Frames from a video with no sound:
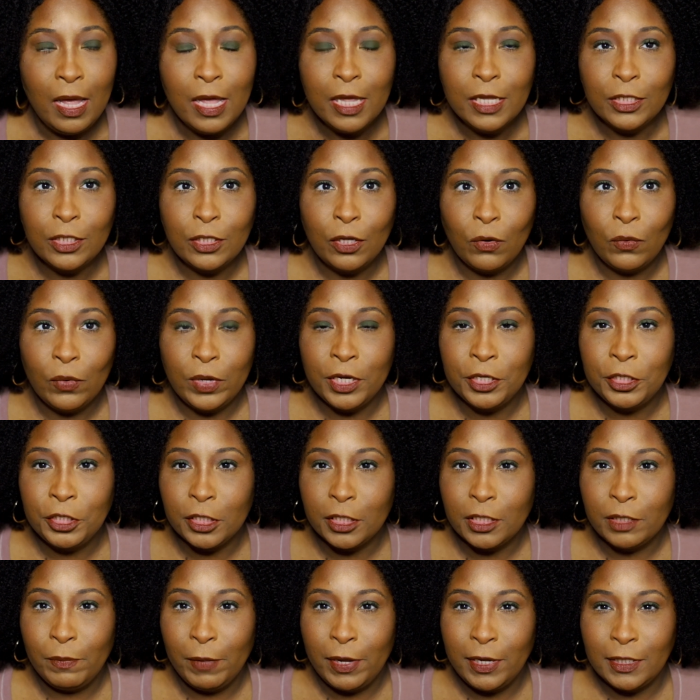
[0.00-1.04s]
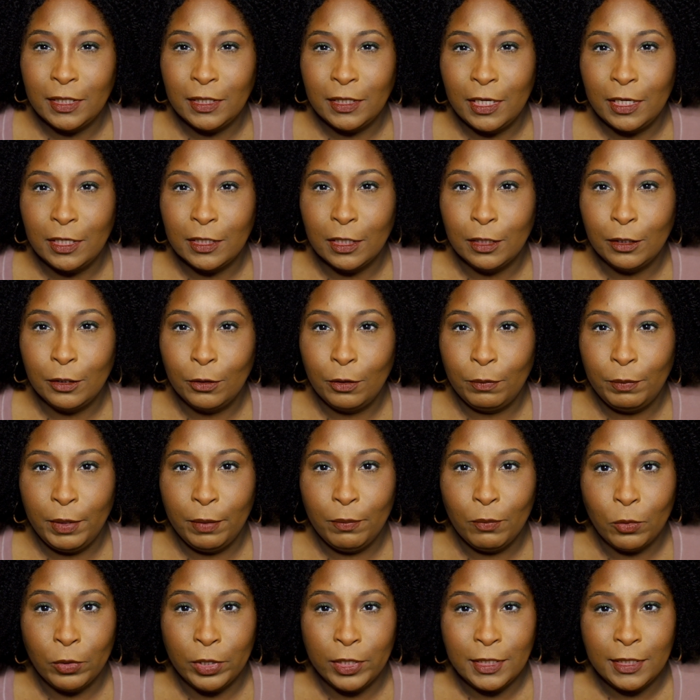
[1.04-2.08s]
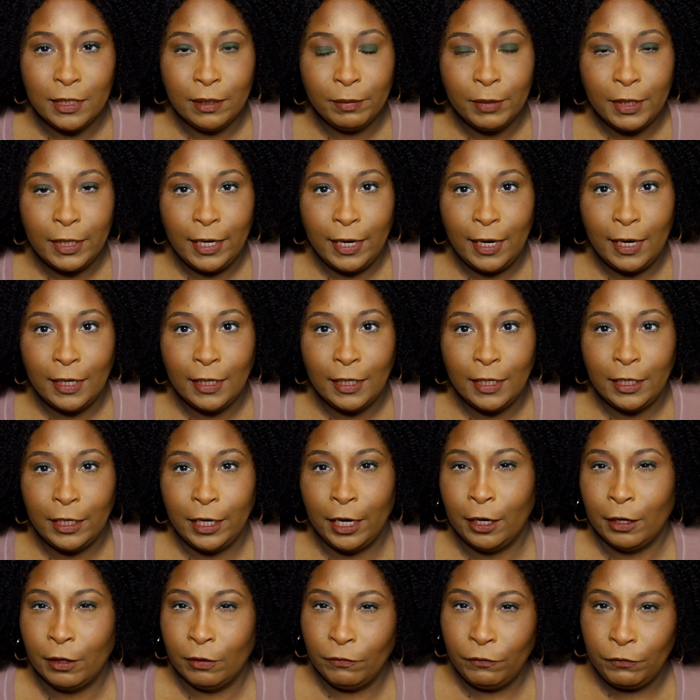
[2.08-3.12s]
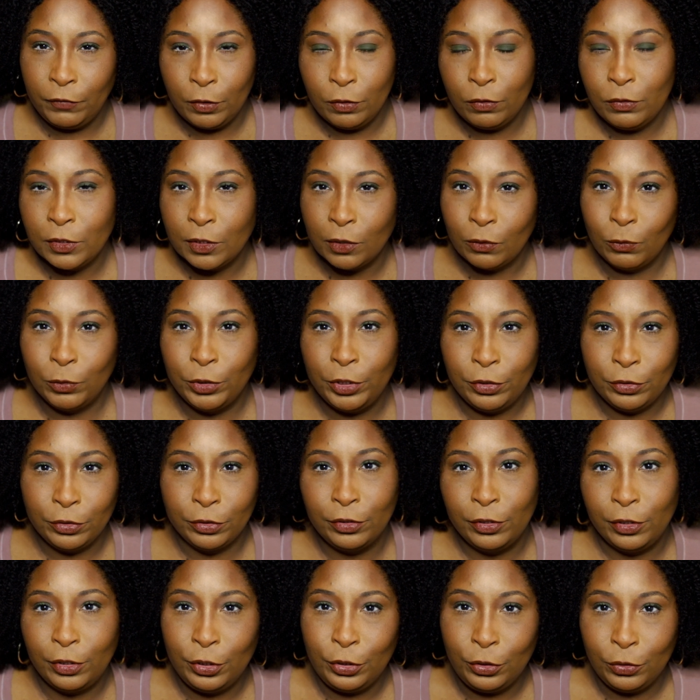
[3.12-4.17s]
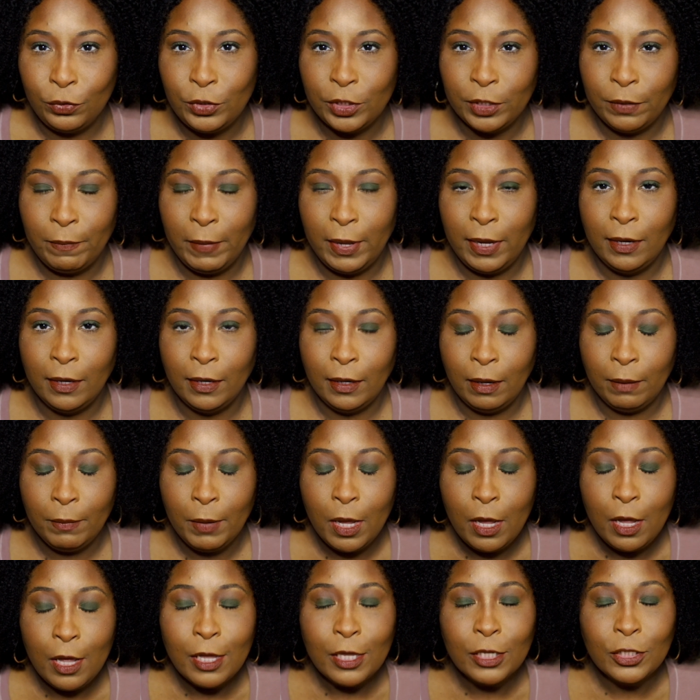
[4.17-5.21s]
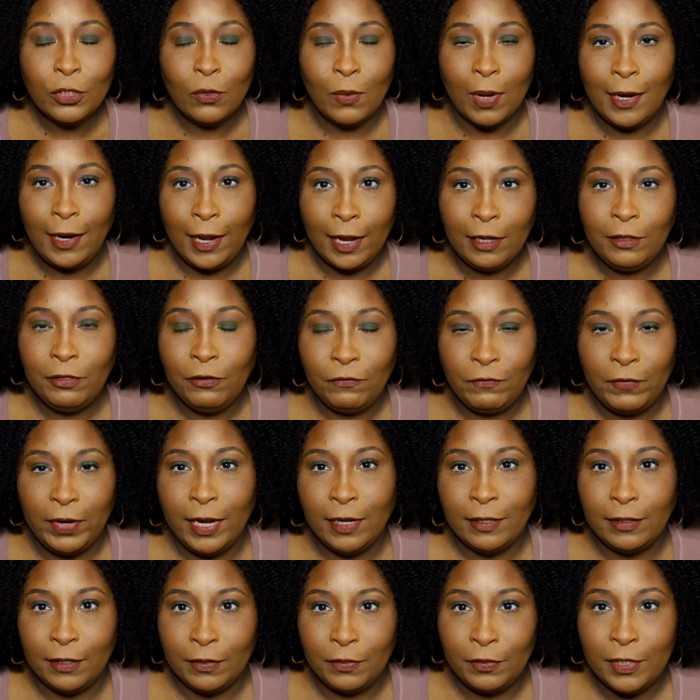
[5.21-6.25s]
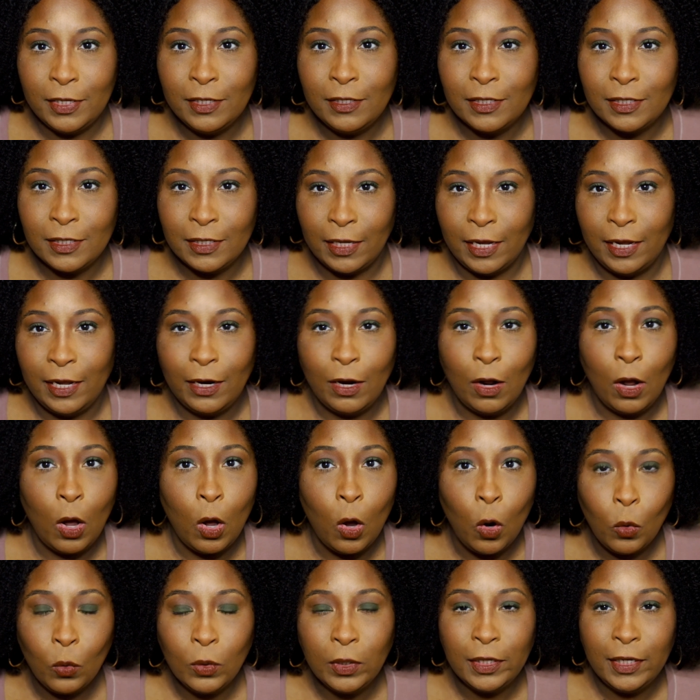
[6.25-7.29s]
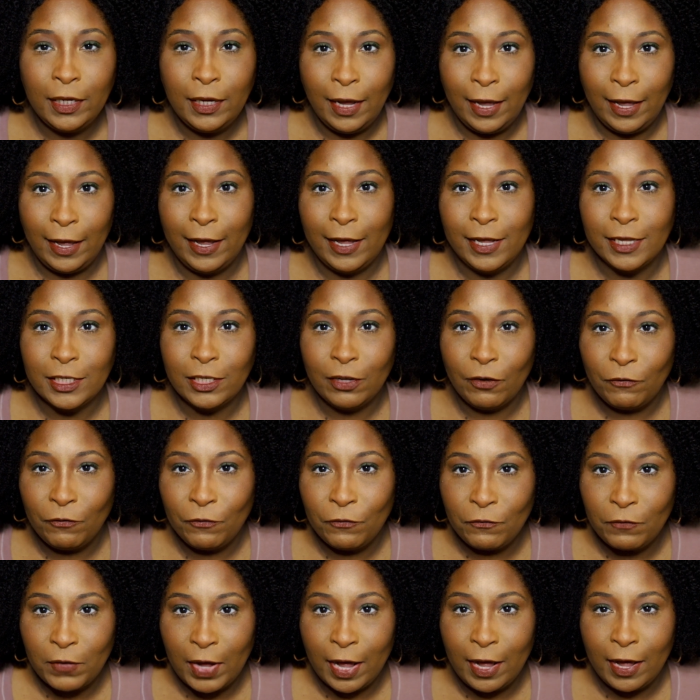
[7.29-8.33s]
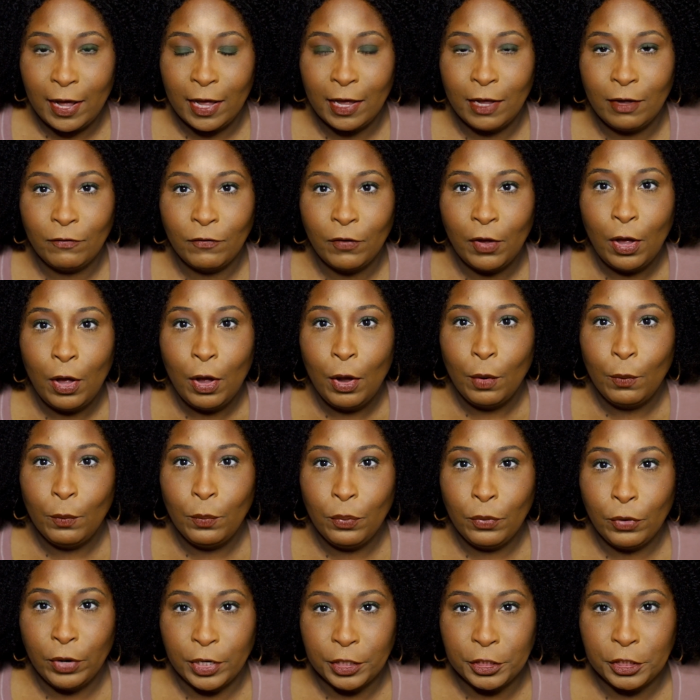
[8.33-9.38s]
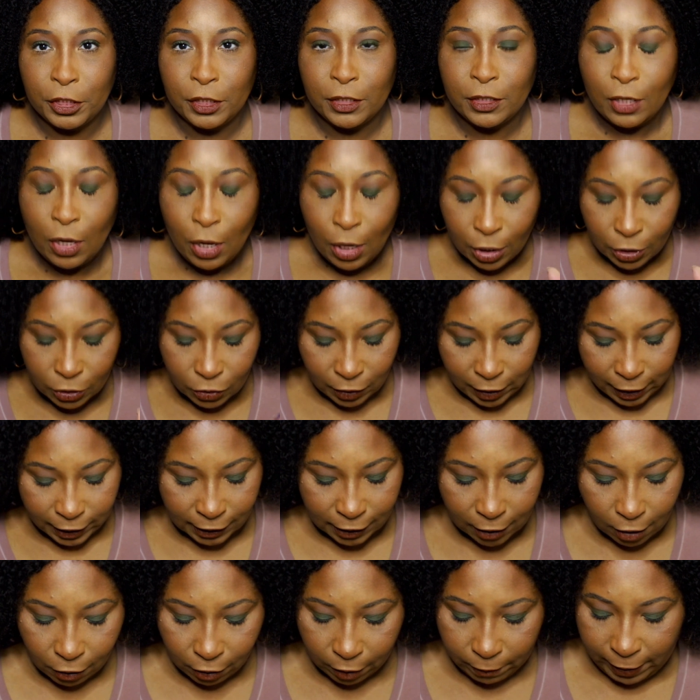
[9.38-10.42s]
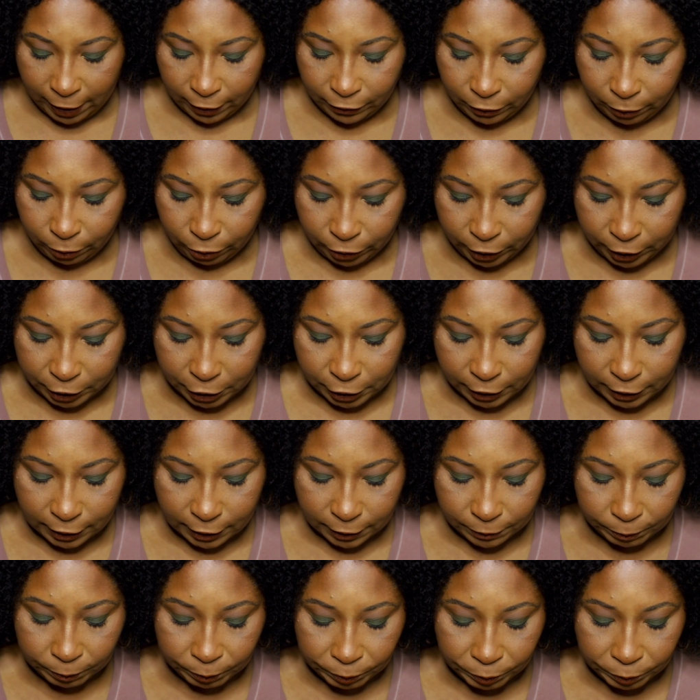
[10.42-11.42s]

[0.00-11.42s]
so it just makes things a little bit more intimidating and confusing when you're new to makeup. So I like the fact that this set only has 5 brushes. So let's talk about the brushes.